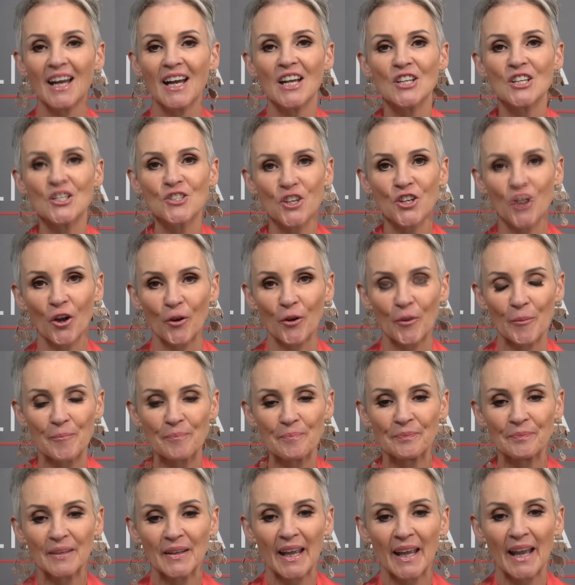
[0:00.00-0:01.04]
So
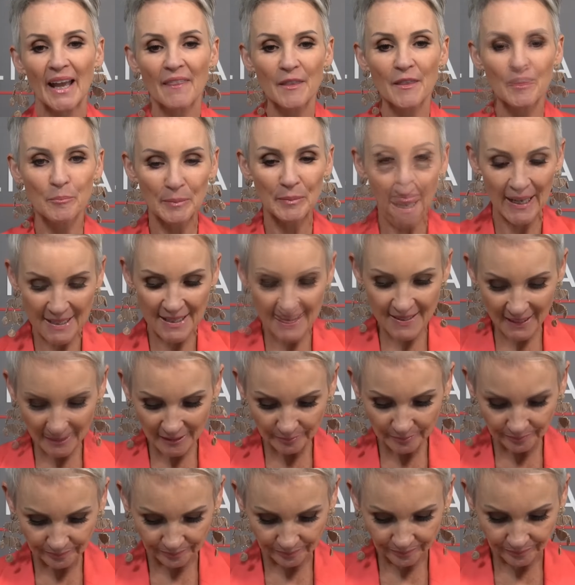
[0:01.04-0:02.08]
the blazer
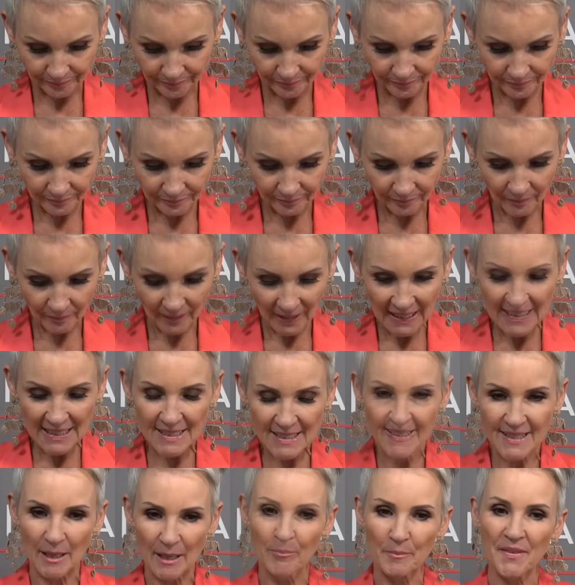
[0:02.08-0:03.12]
is
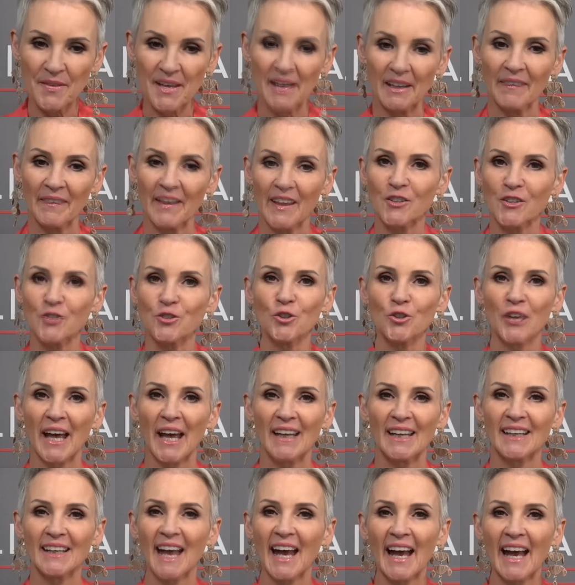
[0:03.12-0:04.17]
something that you
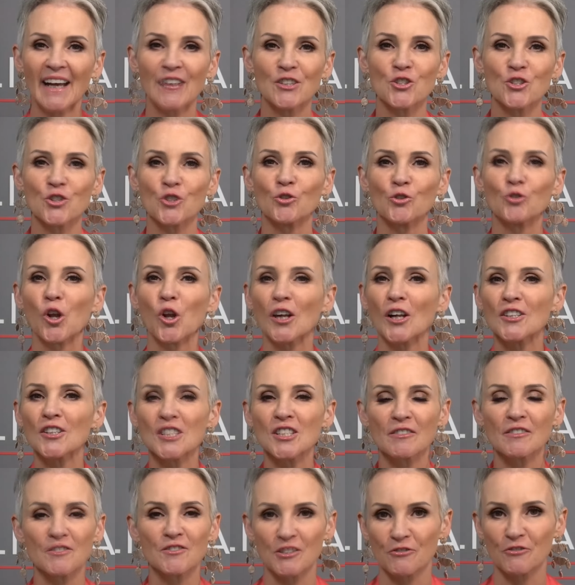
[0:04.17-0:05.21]
can add to lots
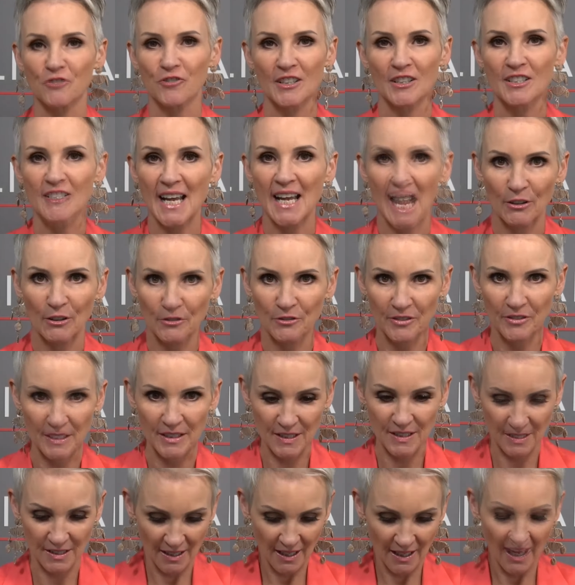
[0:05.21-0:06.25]
of different
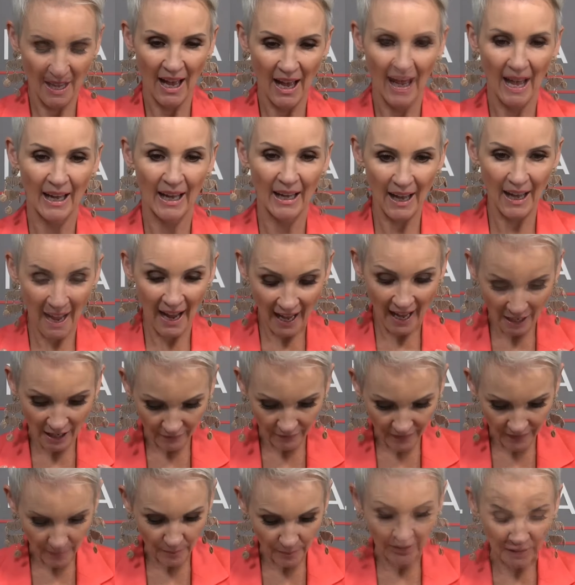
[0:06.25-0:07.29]
outfits. I have
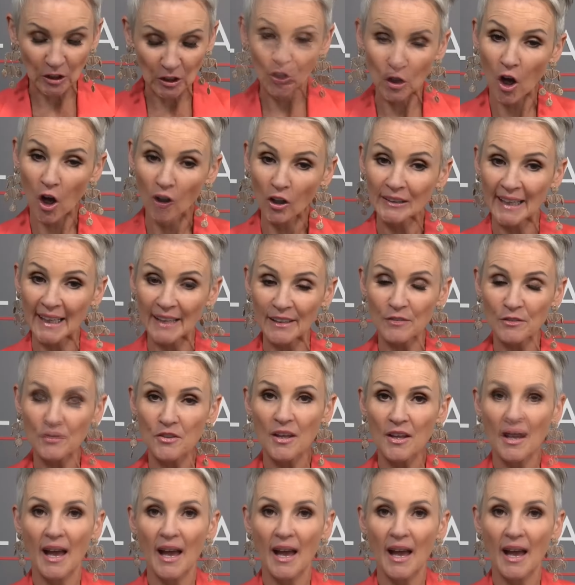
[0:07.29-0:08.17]
them in long length.